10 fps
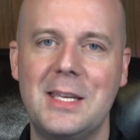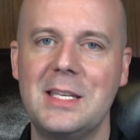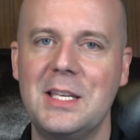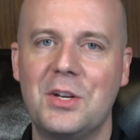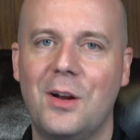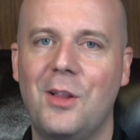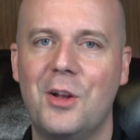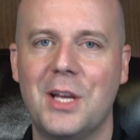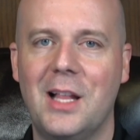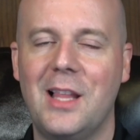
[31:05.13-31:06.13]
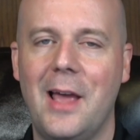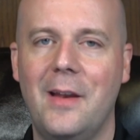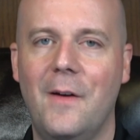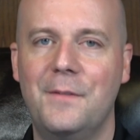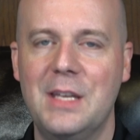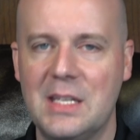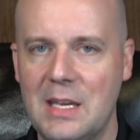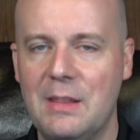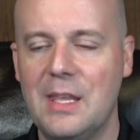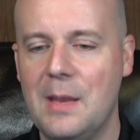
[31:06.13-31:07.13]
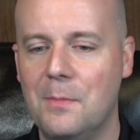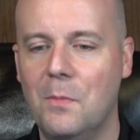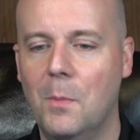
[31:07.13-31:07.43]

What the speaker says: Disney started launching a line of Disney-themed